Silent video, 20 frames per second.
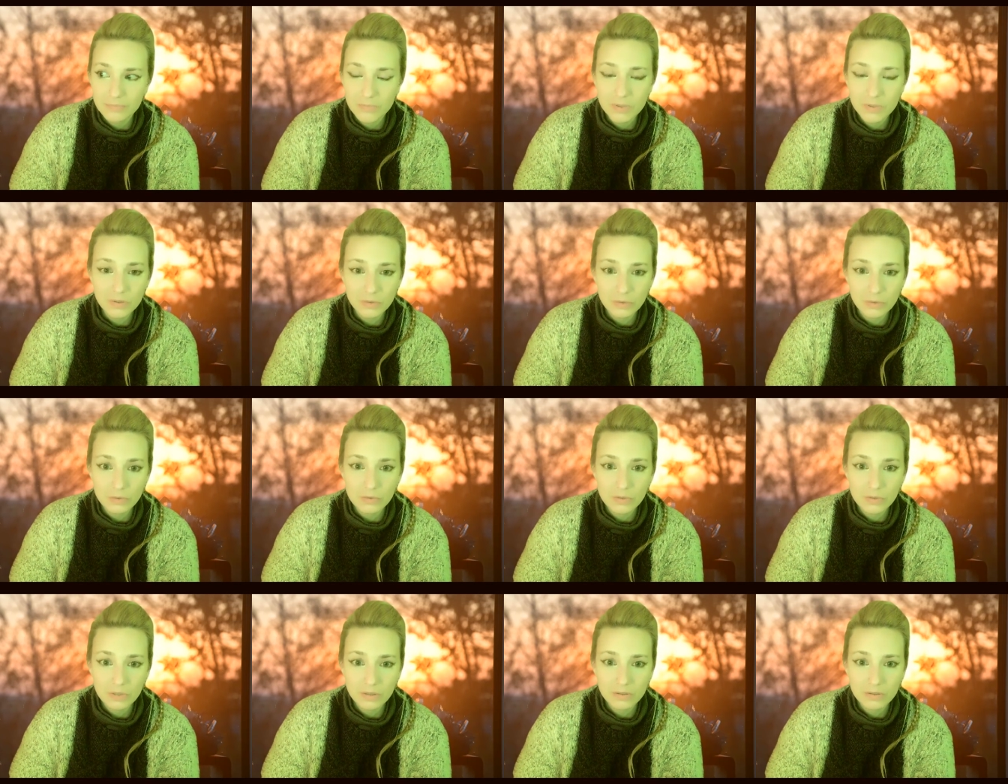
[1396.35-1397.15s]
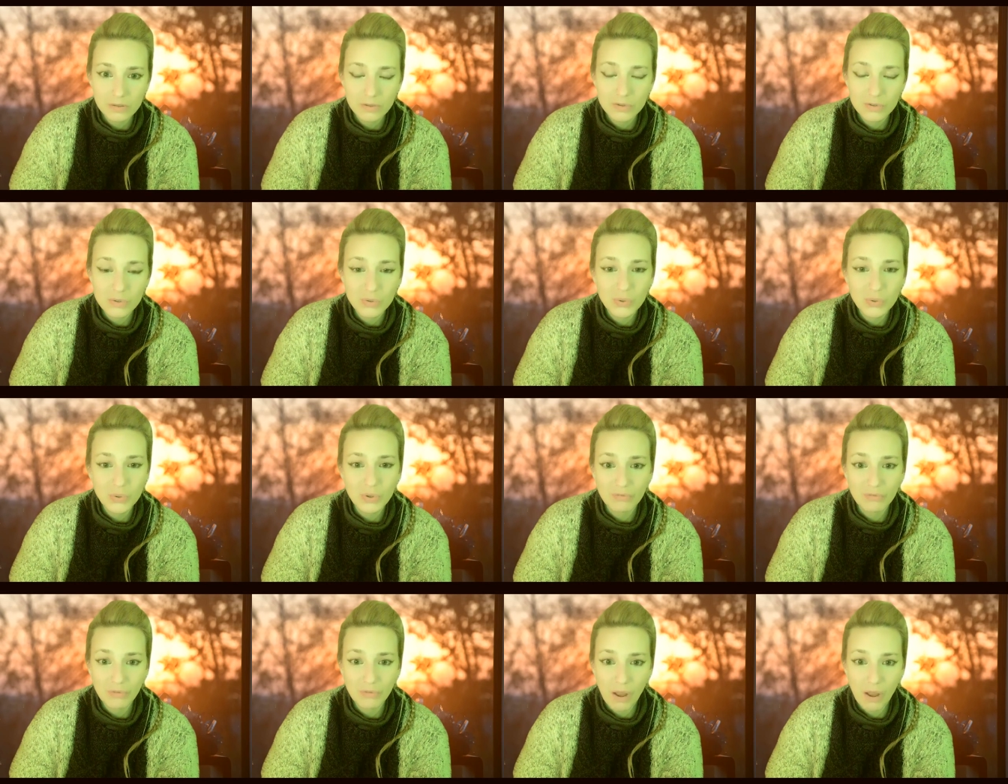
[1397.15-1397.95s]
you know a sort
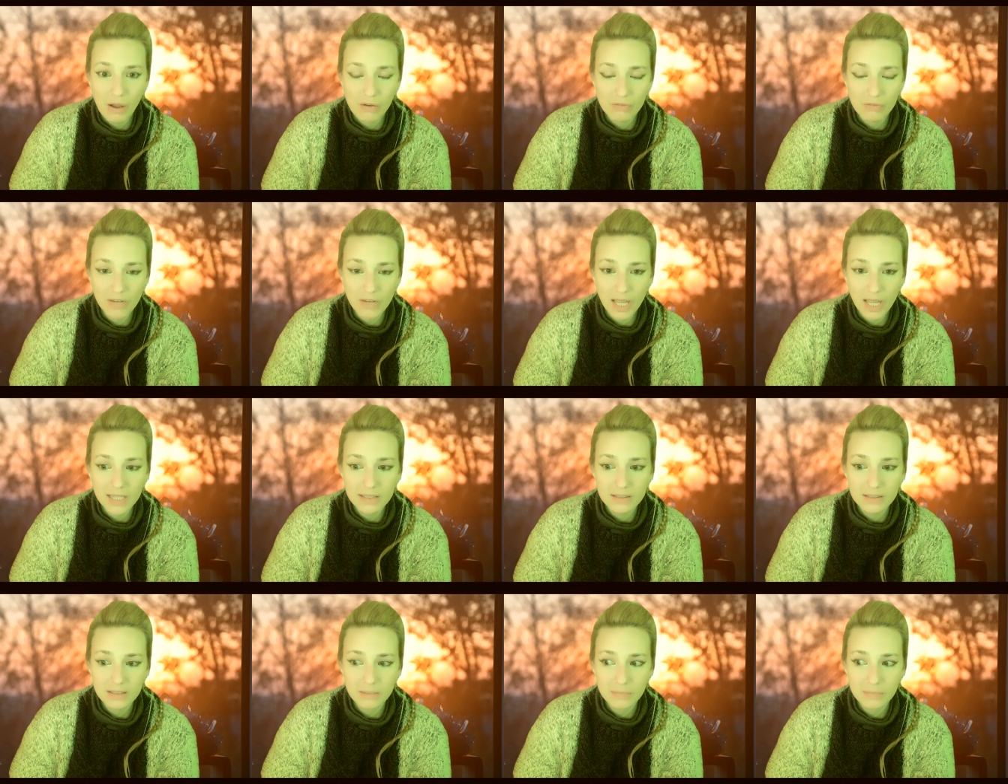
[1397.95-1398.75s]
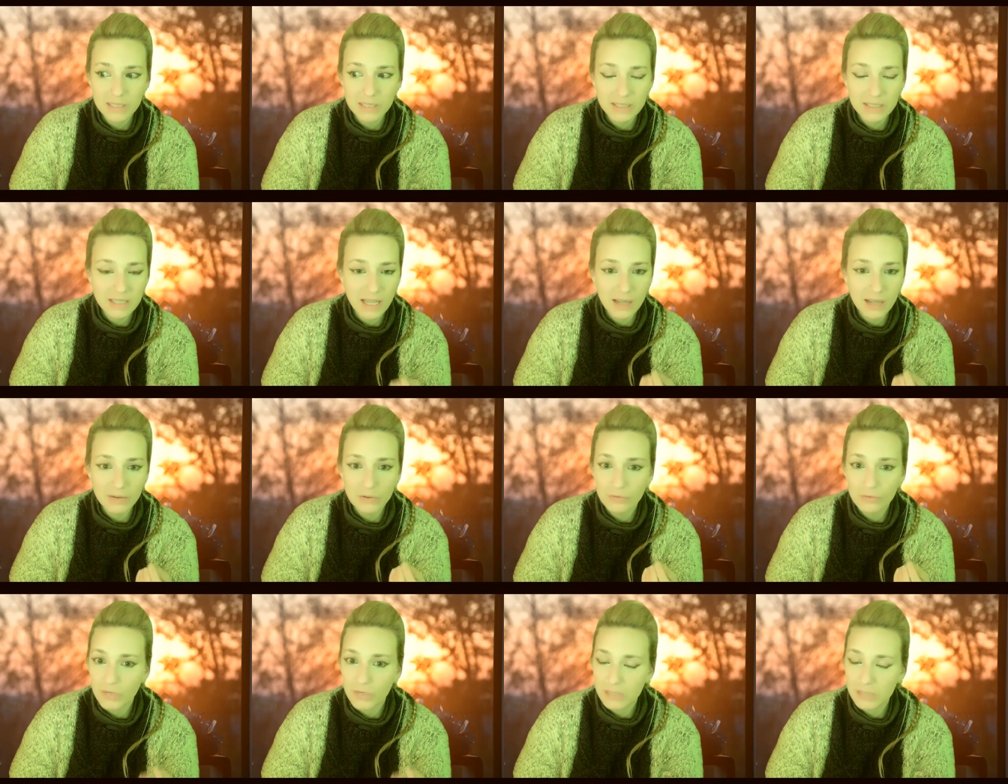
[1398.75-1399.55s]
of love like some kind
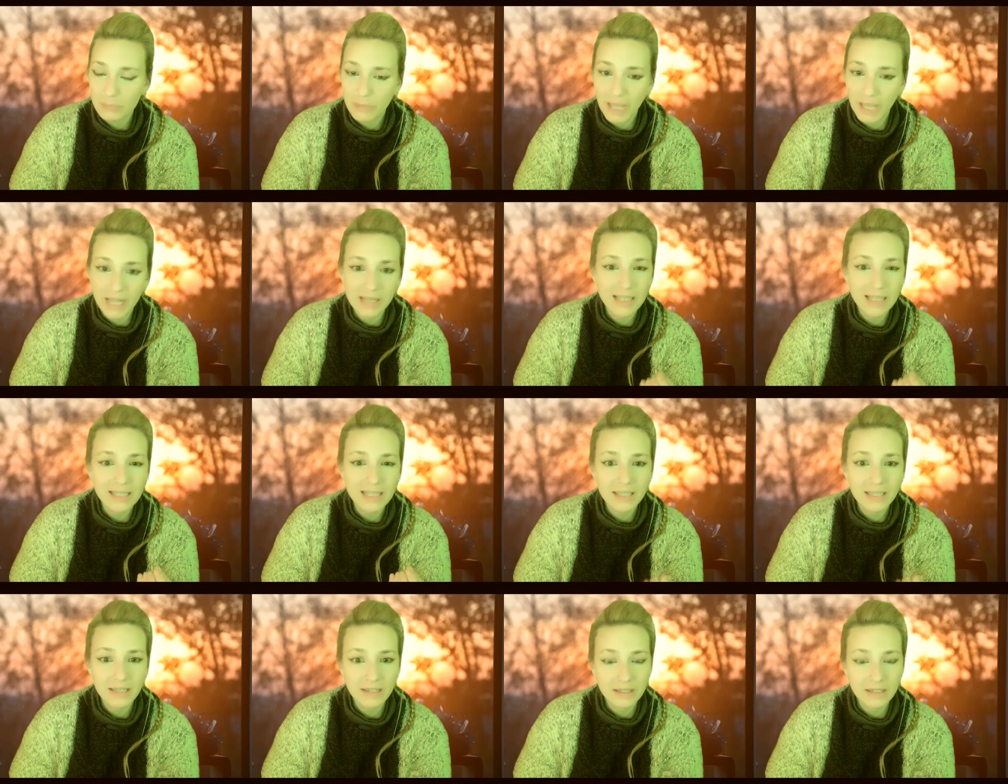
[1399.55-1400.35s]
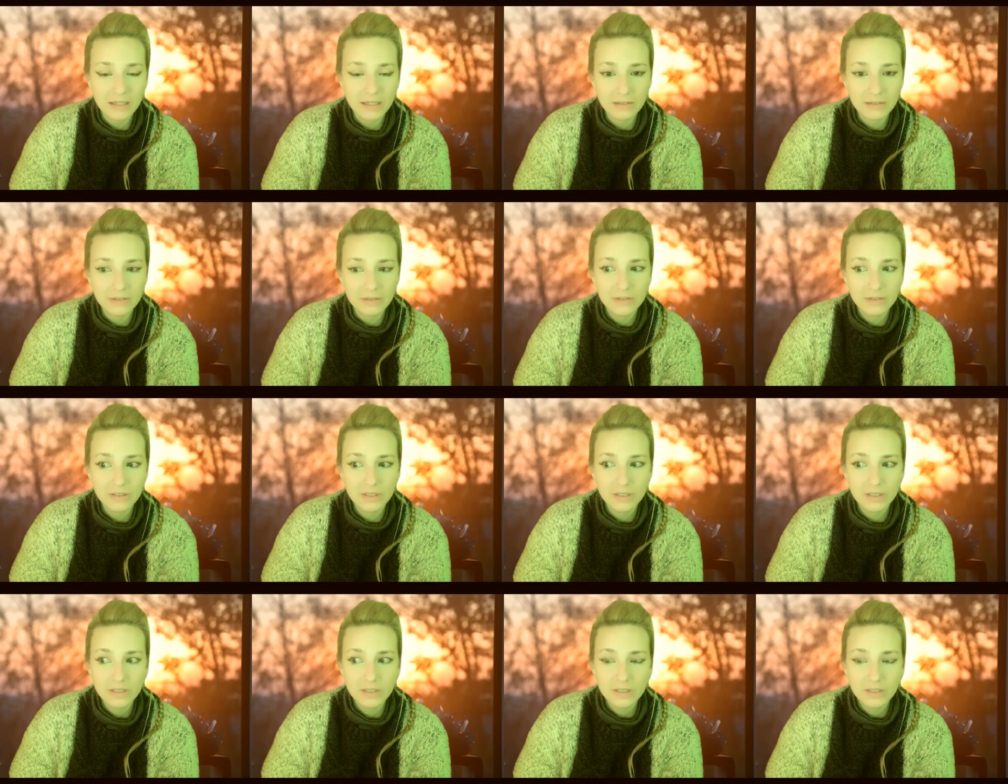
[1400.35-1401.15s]
of respect and care
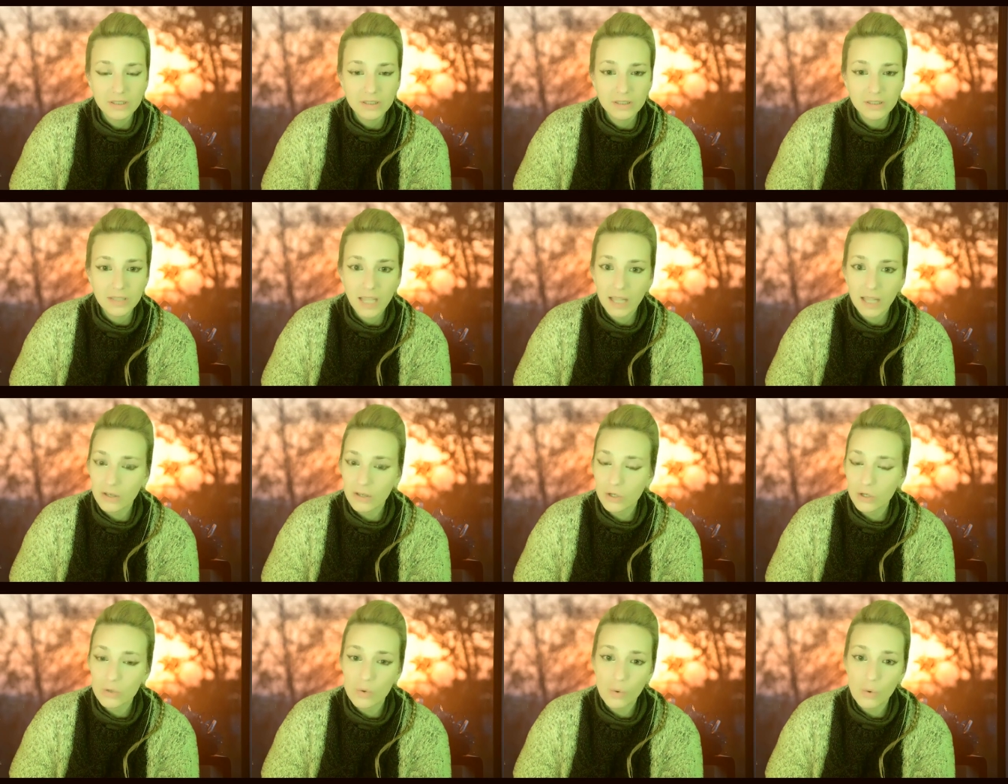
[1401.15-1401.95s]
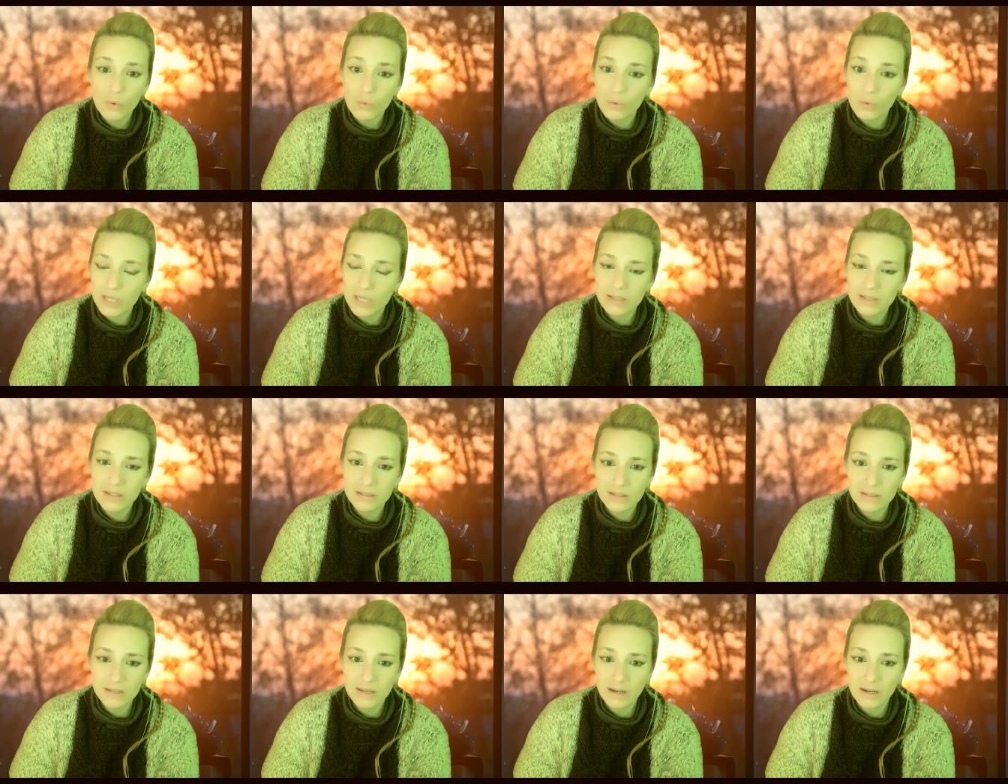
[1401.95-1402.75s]
and not all
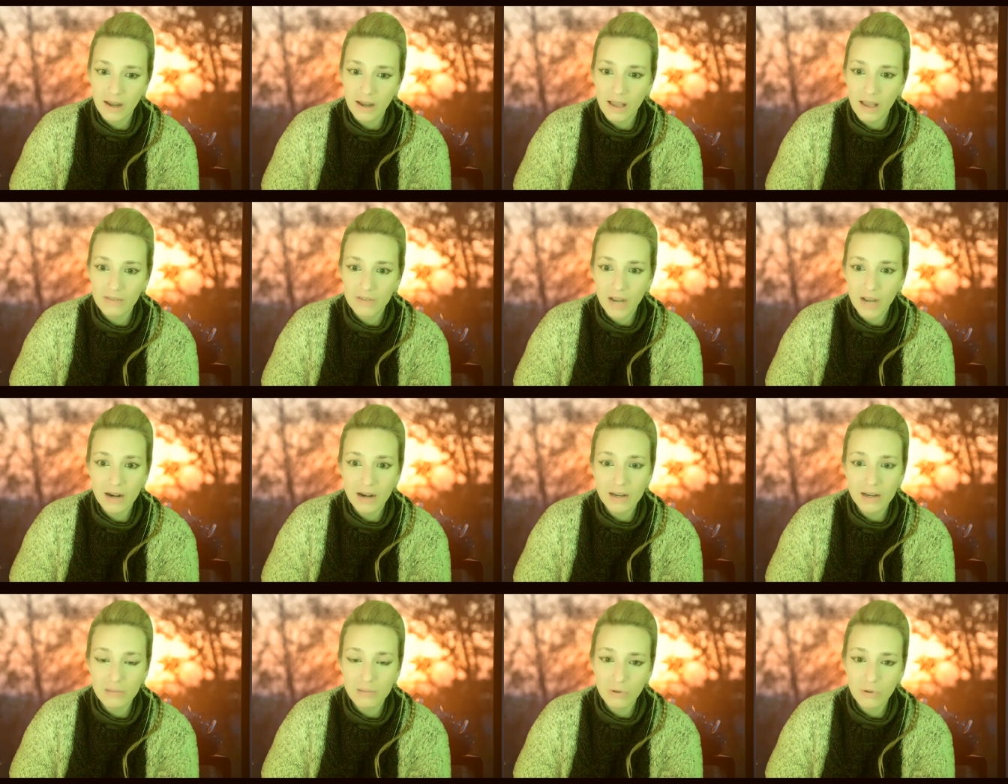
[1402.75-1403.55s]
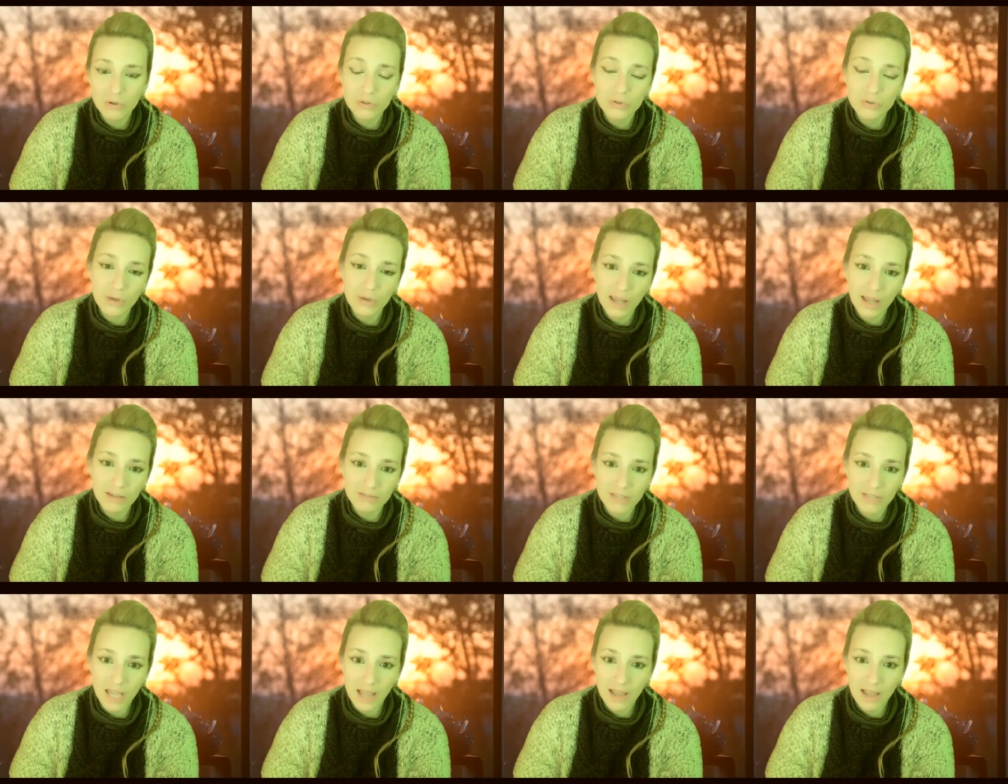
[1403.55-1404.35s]
races here are, are able to
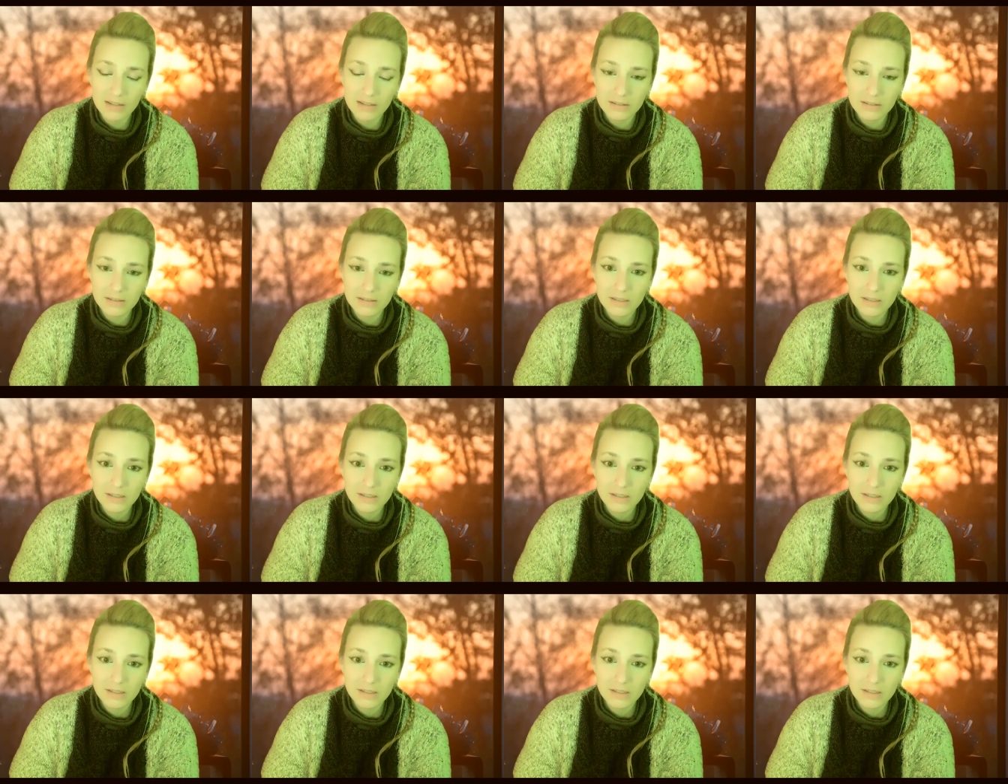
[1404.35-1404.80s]
have that